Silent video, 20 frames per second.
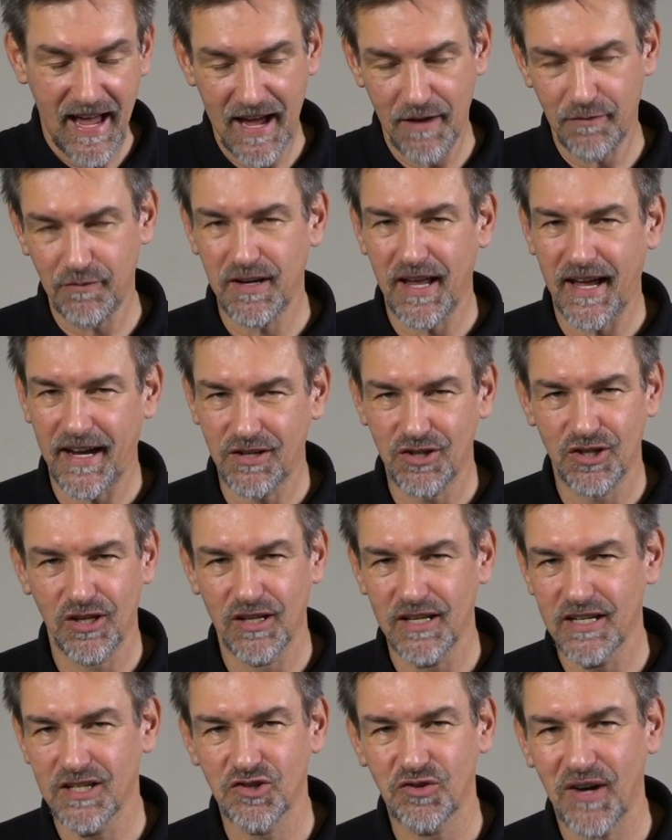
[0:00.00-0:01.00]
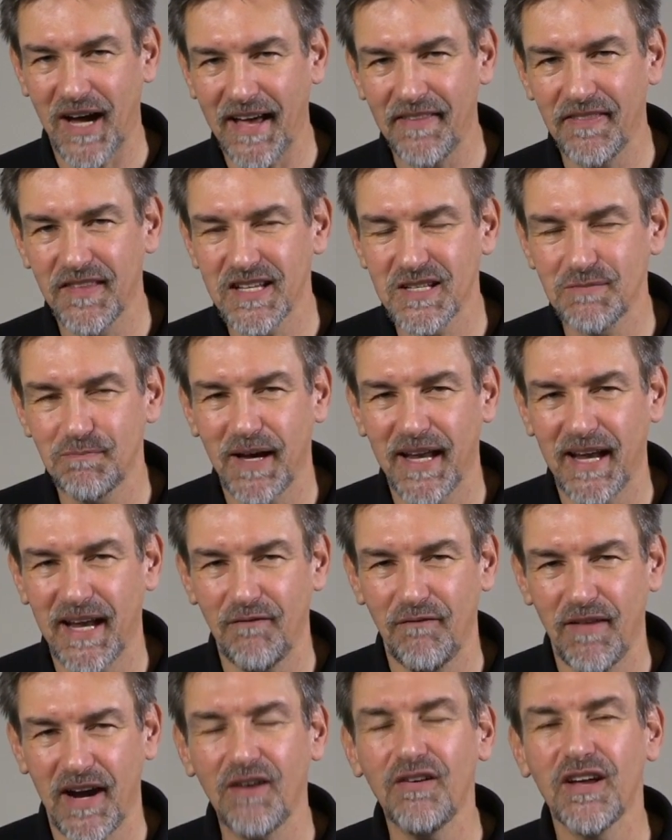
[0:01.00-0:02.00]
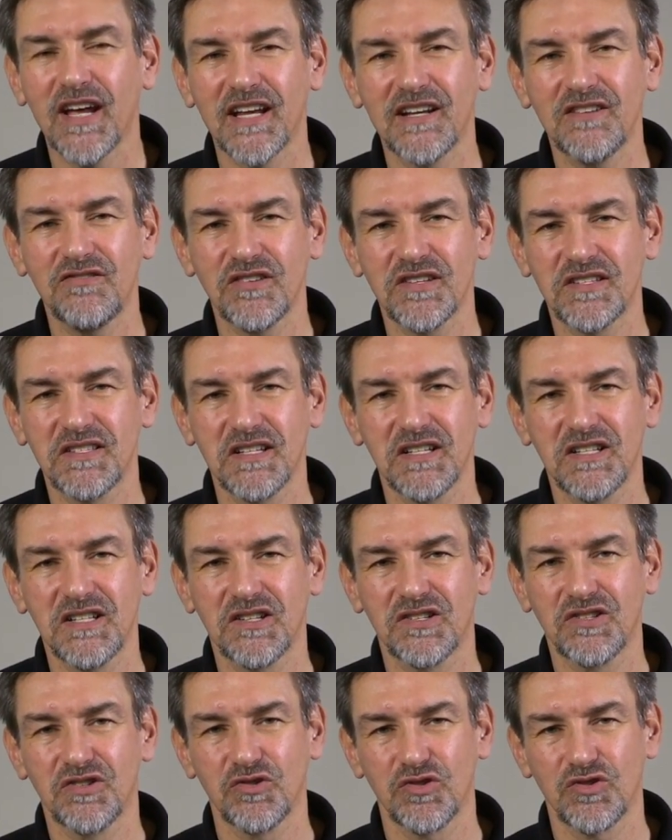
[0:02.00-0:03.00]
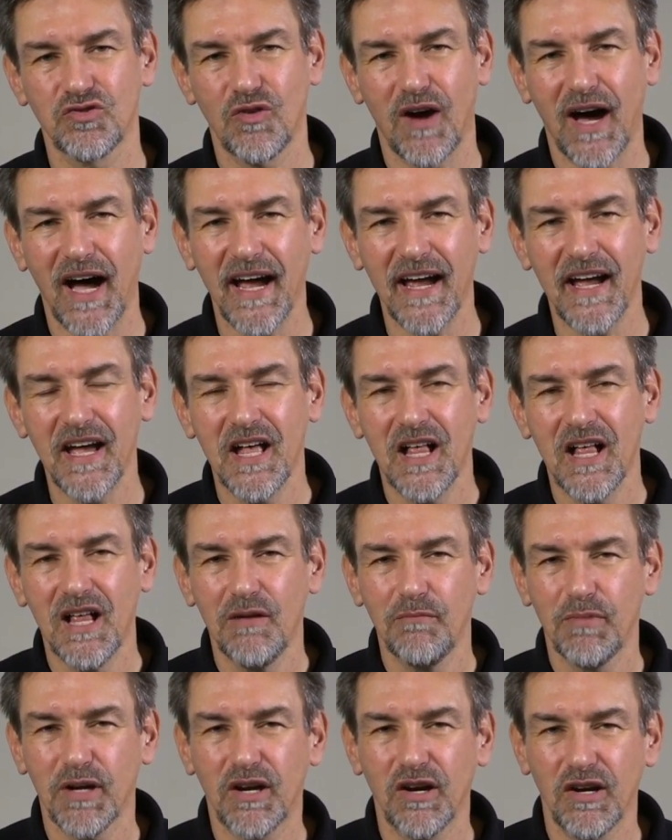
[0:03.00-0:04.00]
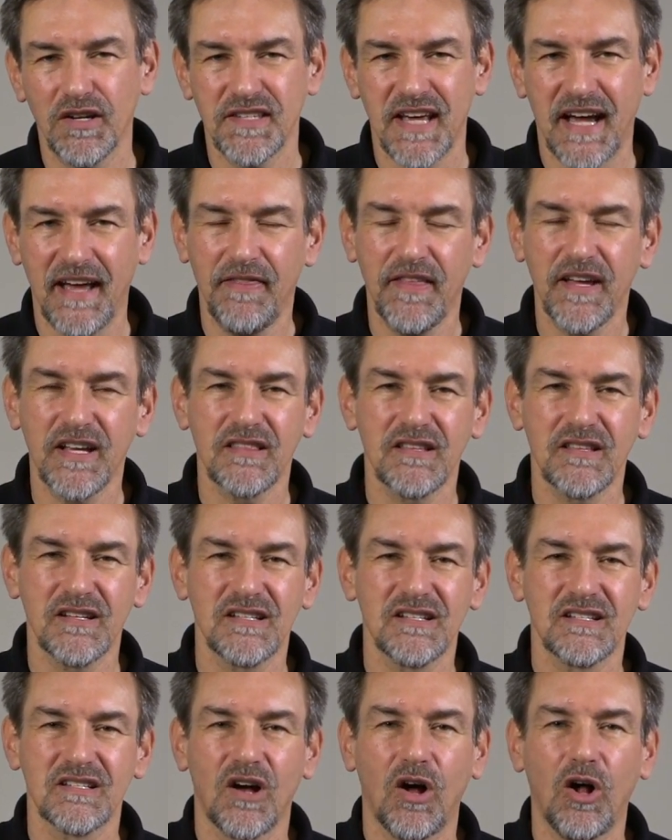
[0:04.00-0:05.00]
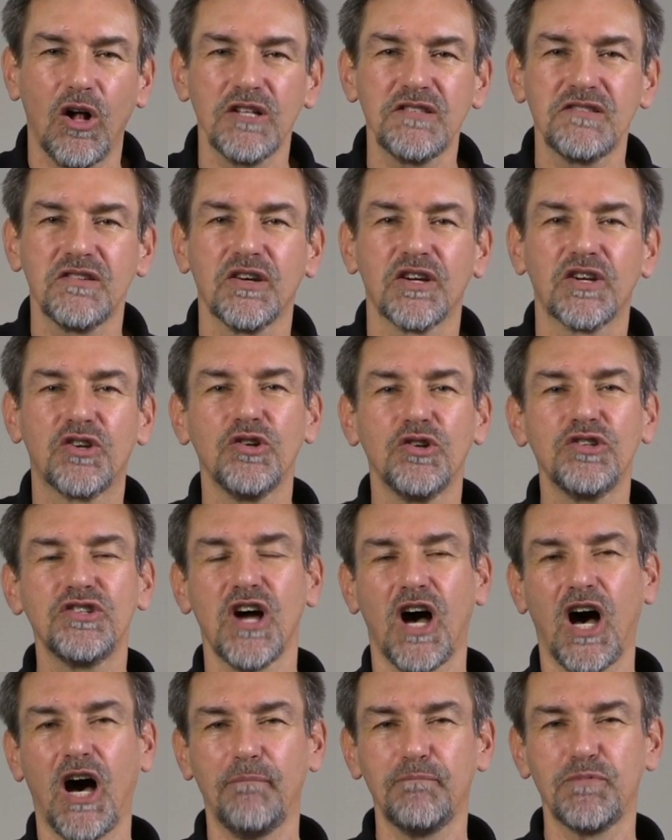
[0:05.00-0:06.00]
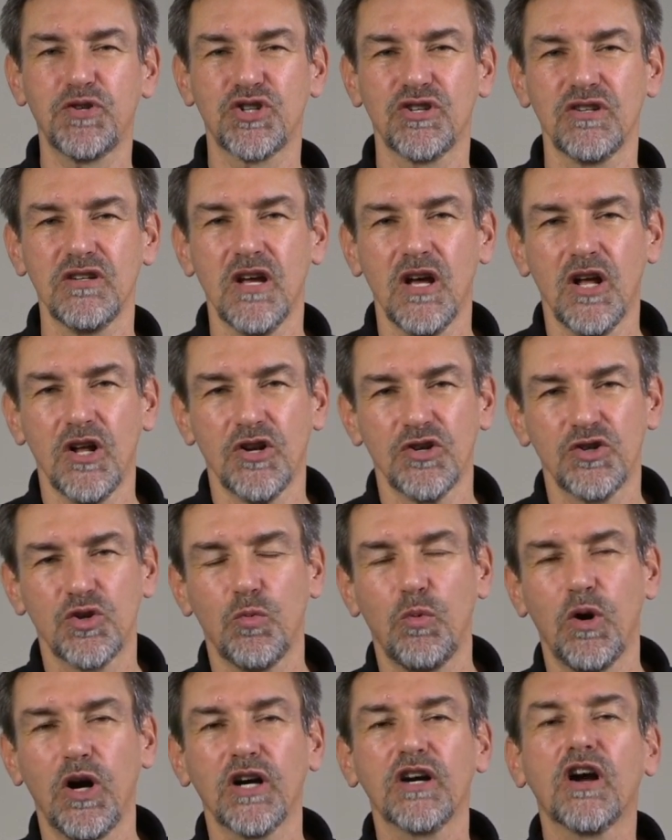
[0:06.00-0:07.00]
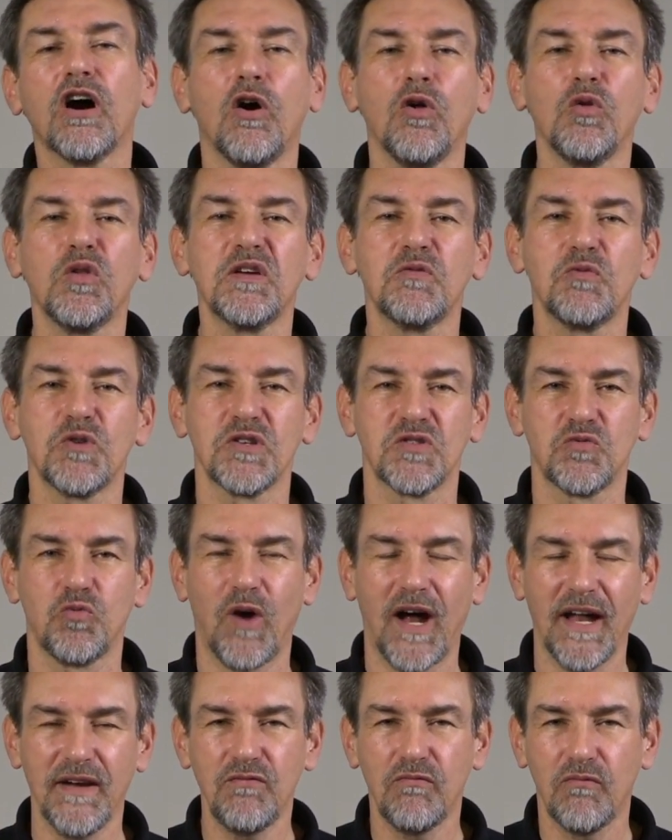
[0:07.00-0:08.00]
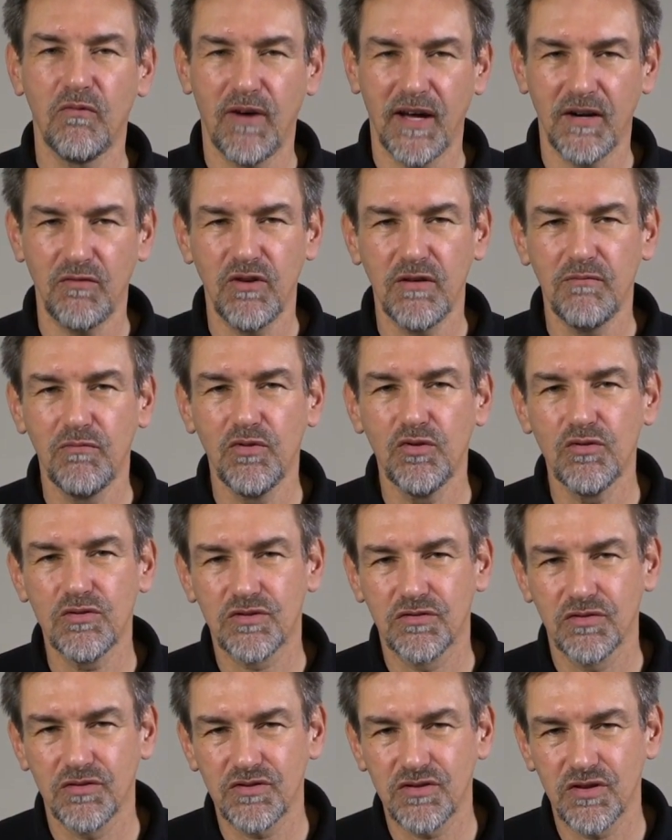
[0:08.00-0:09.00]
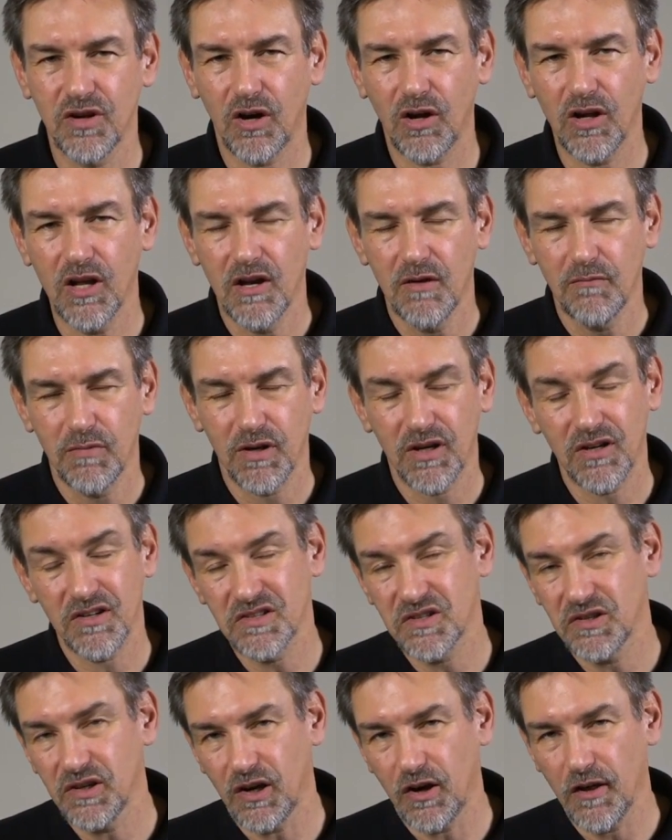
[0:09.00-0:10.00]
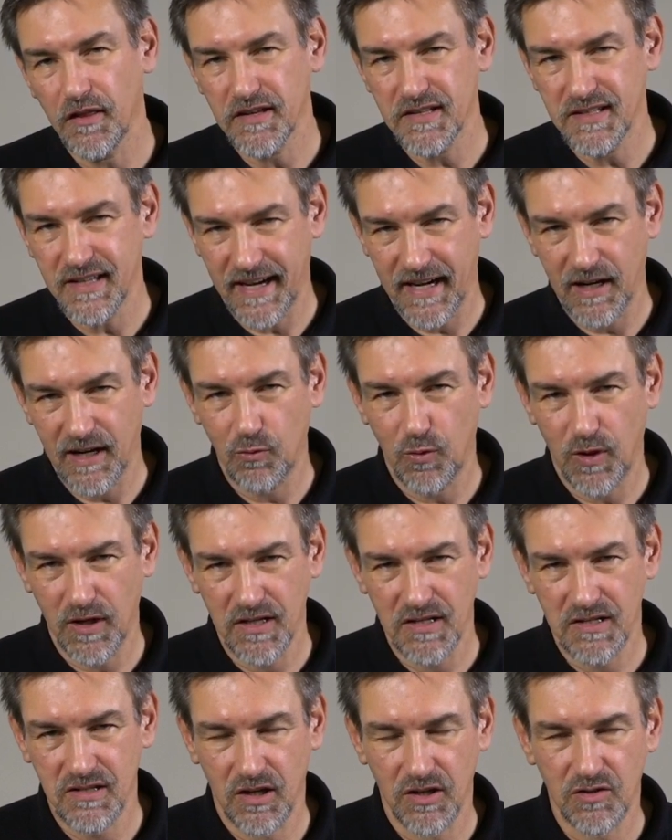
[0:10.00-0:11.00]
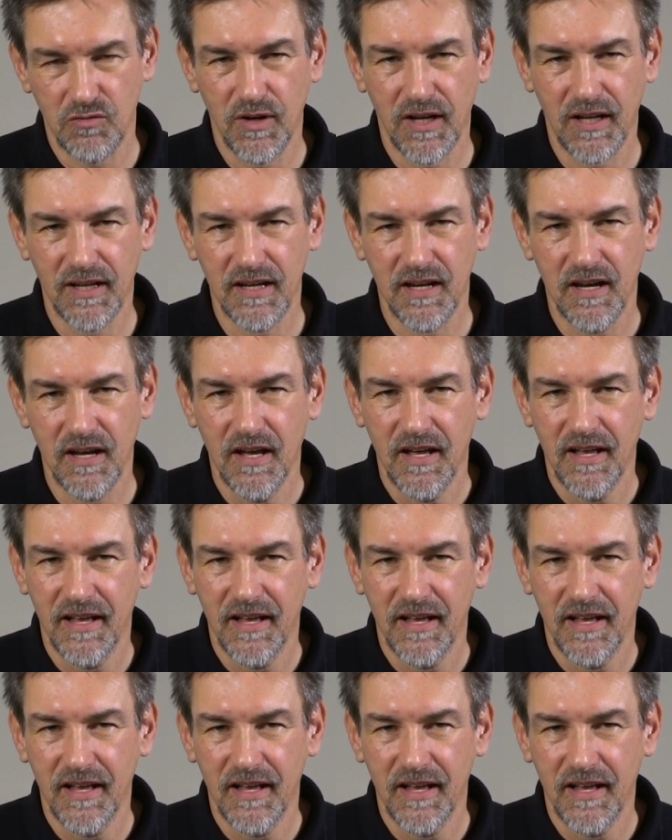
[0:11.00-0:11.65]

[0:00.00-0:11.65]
haven't actually tried this, but I'm very interested to try, because I think this is also a good option to work only with one remote control, because you know the second one is not really